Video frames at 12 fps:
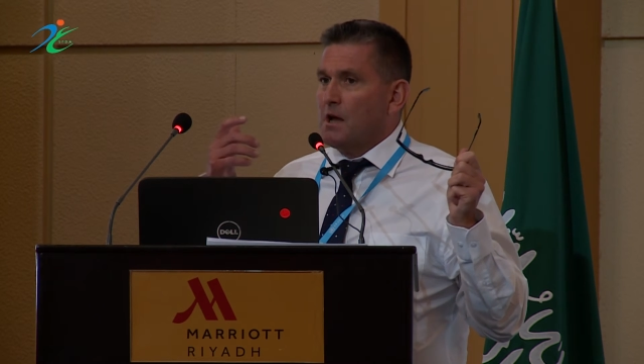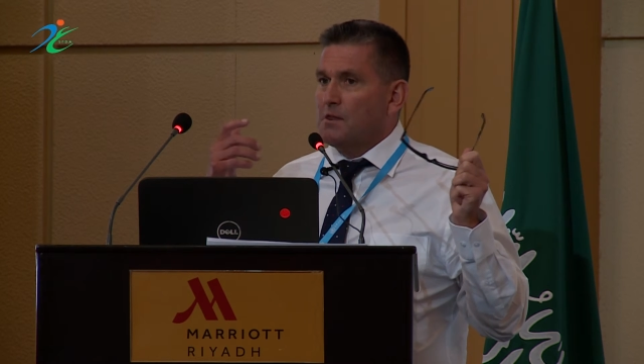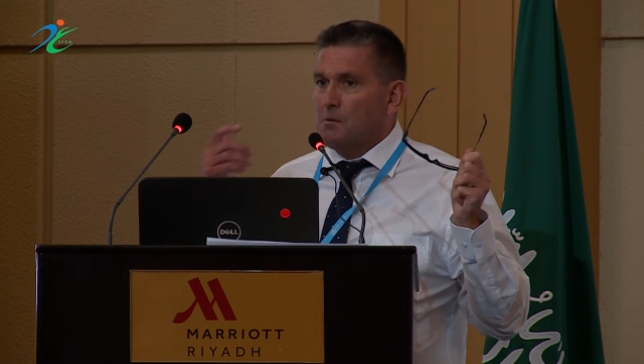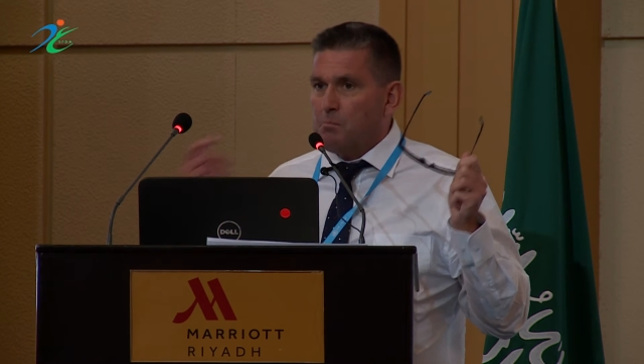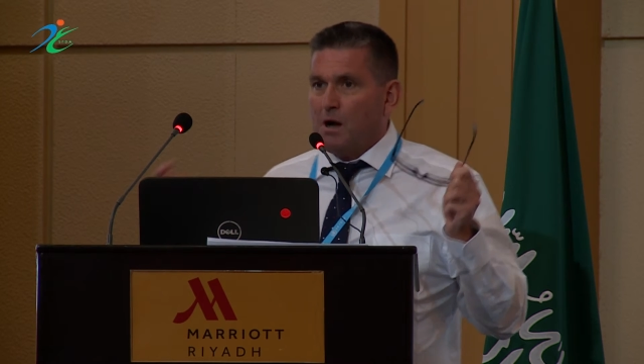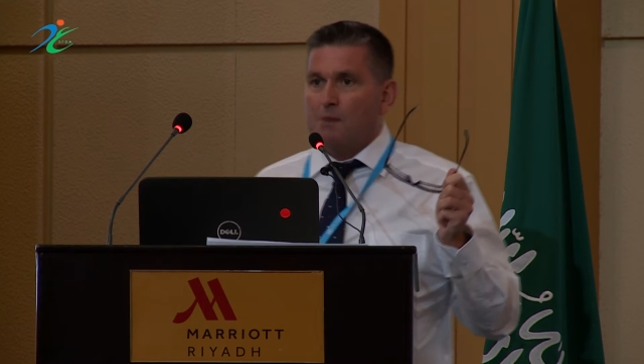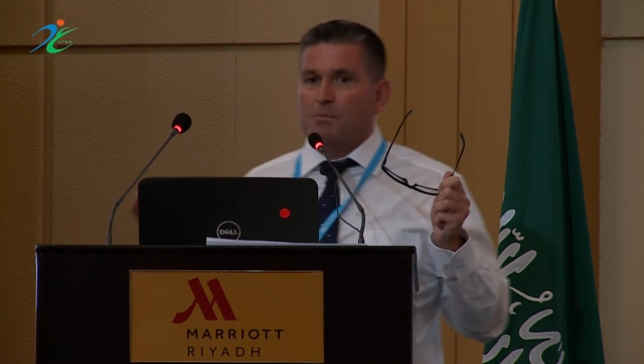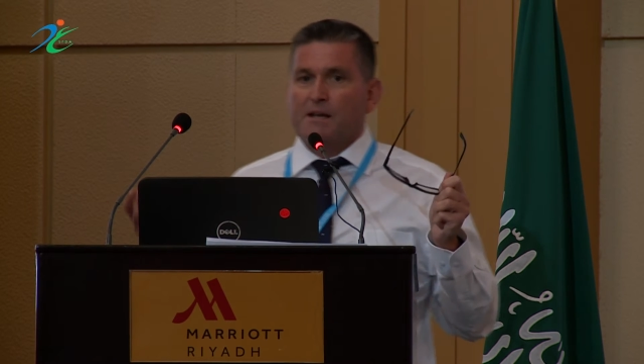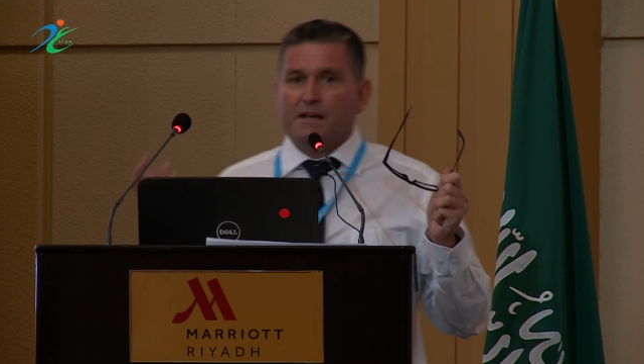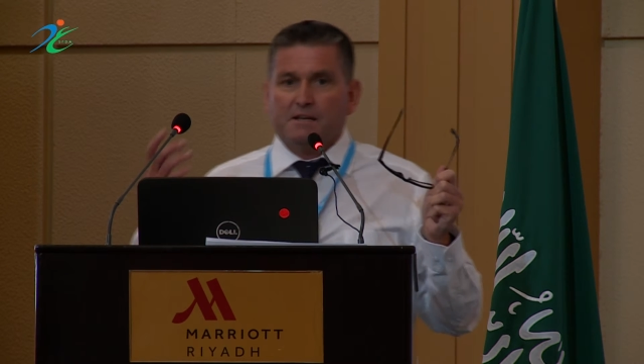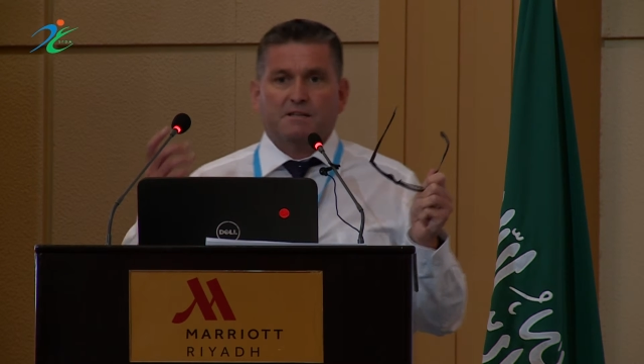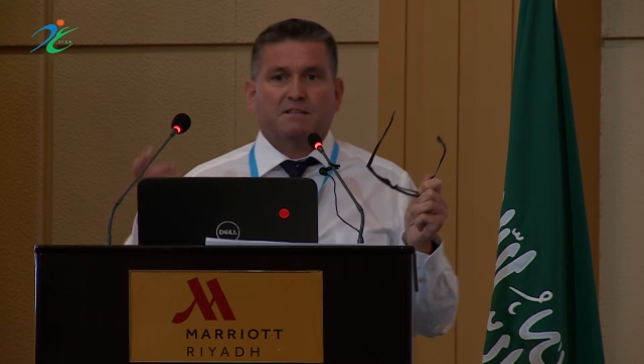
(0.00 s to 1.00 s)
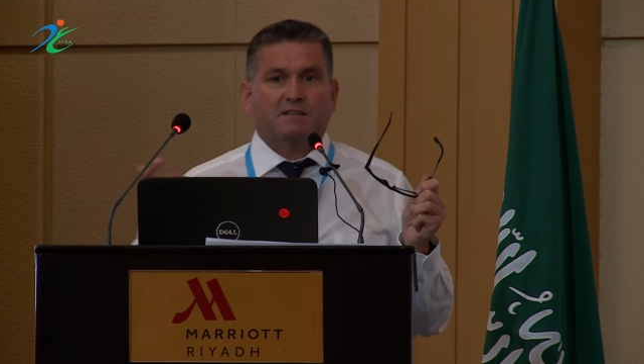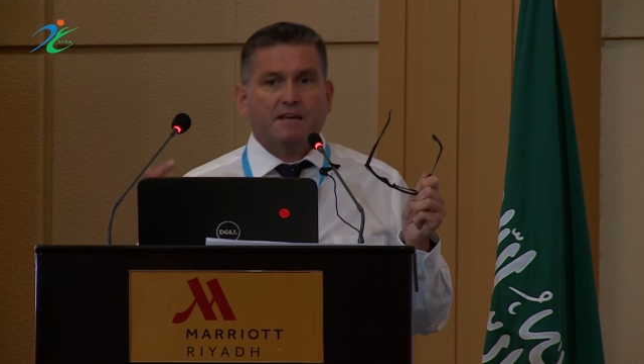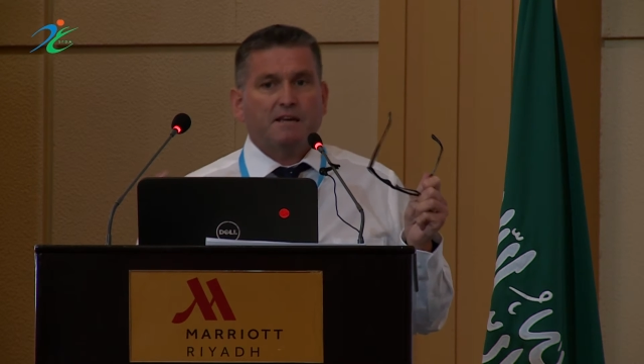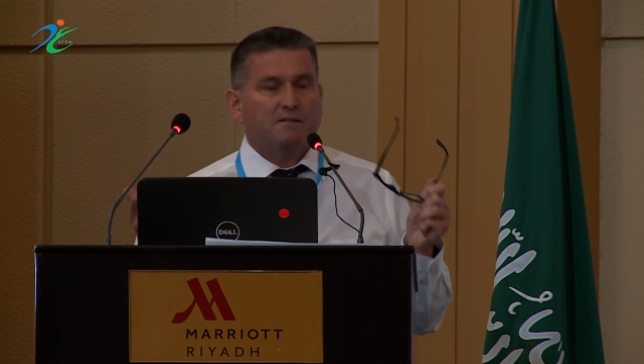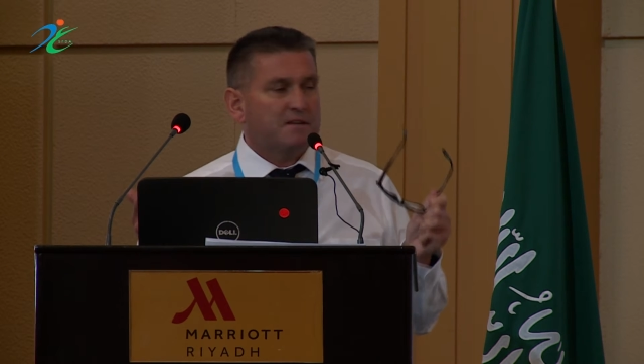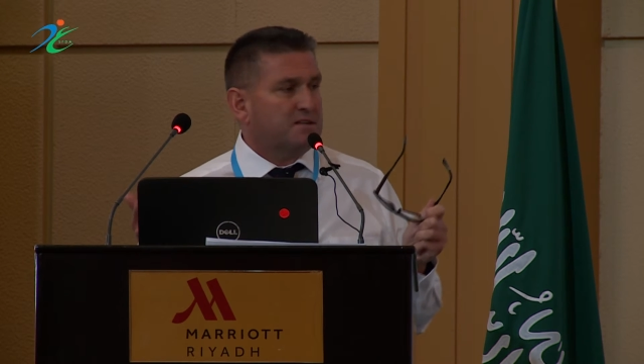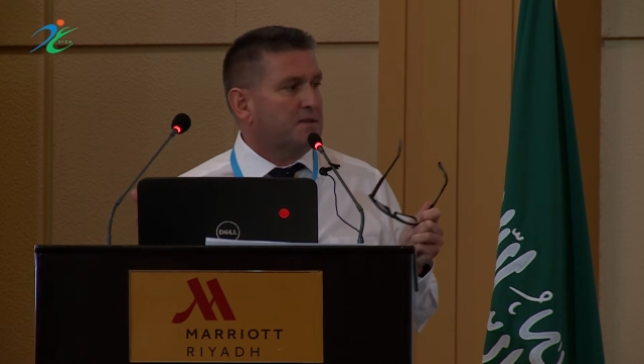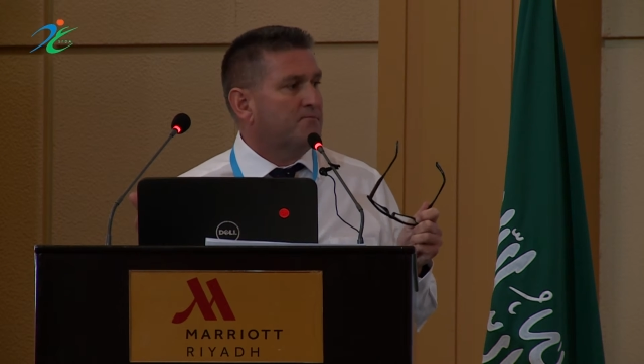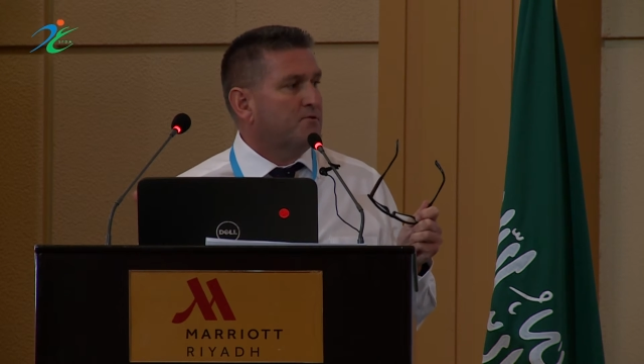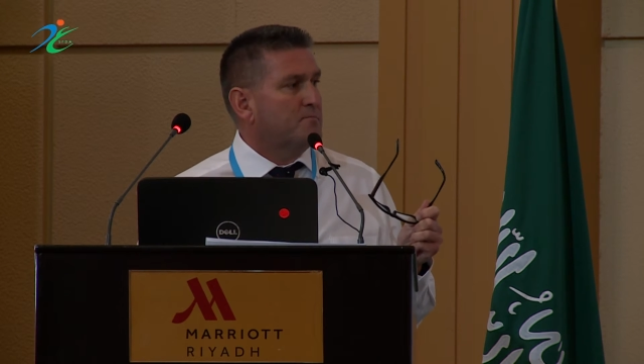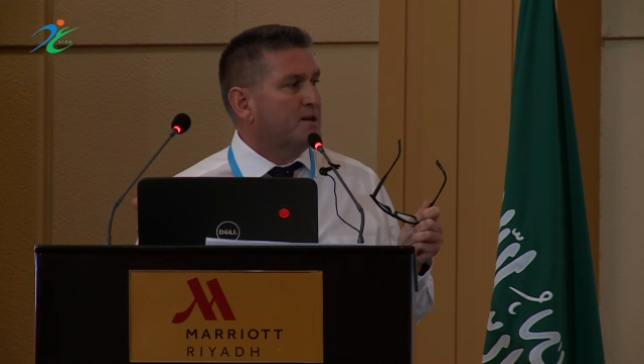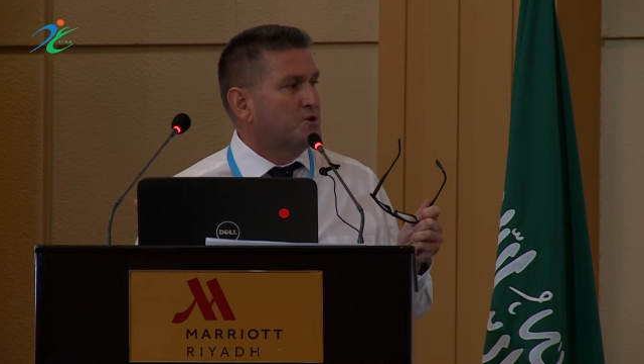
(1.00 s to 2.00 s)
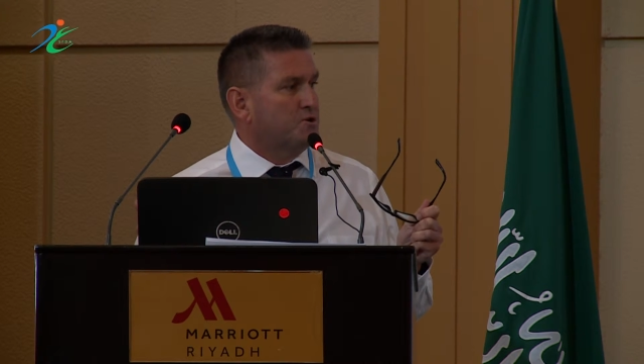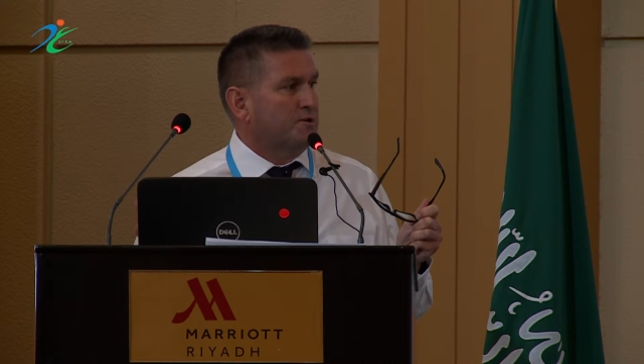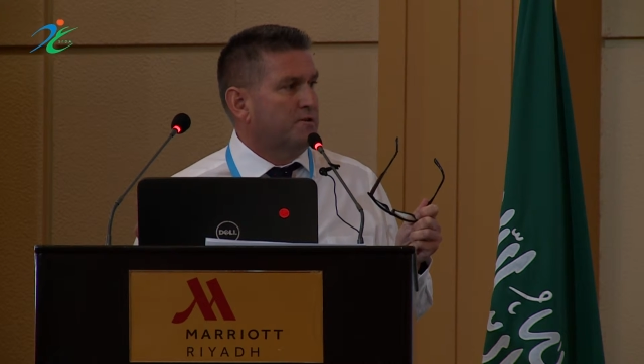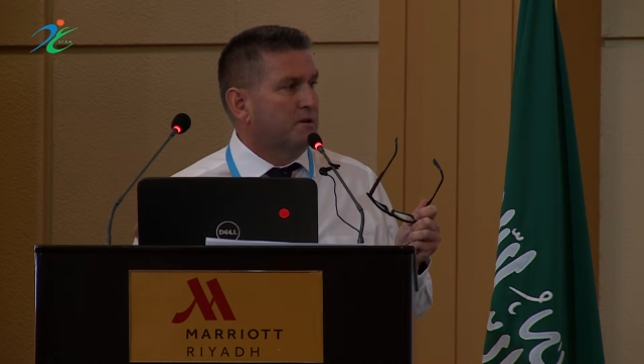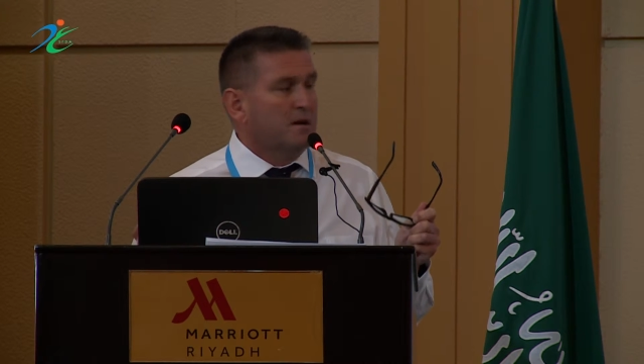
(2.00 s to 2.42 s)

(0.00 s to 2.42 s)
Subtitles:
and the public to see this information.